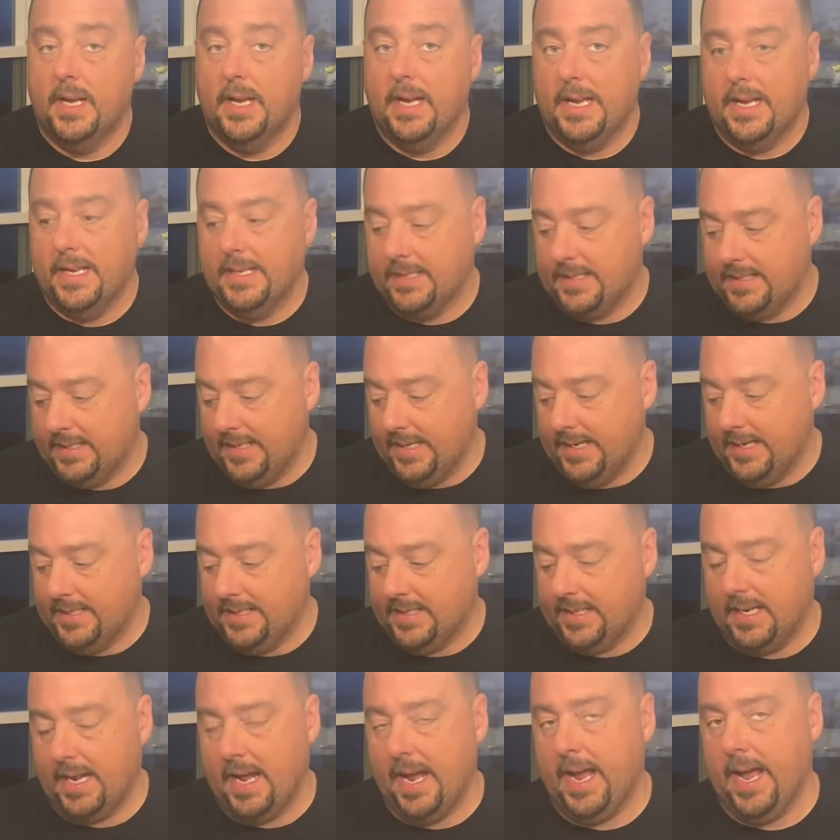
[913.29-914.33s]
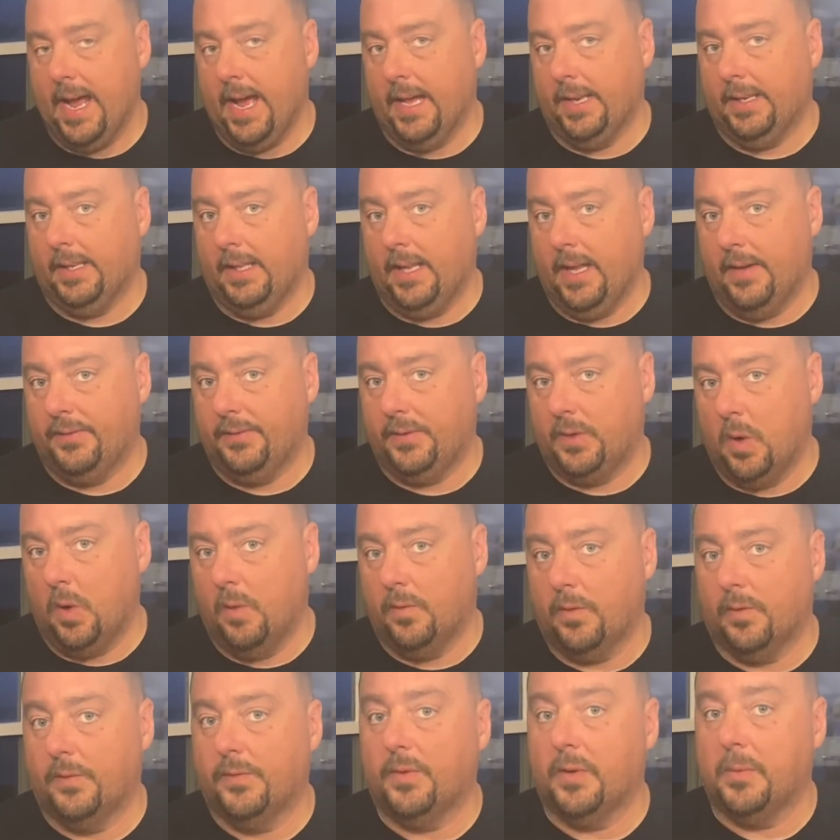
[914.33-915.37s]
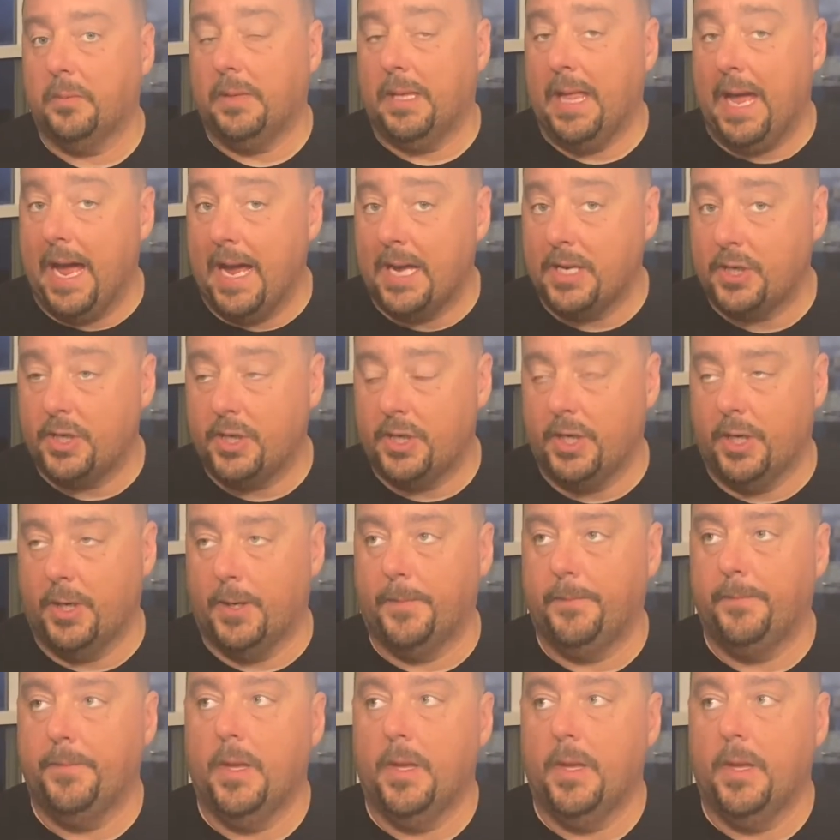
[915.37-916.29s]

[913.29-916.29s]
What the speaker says: is seeds that I have left over from last year.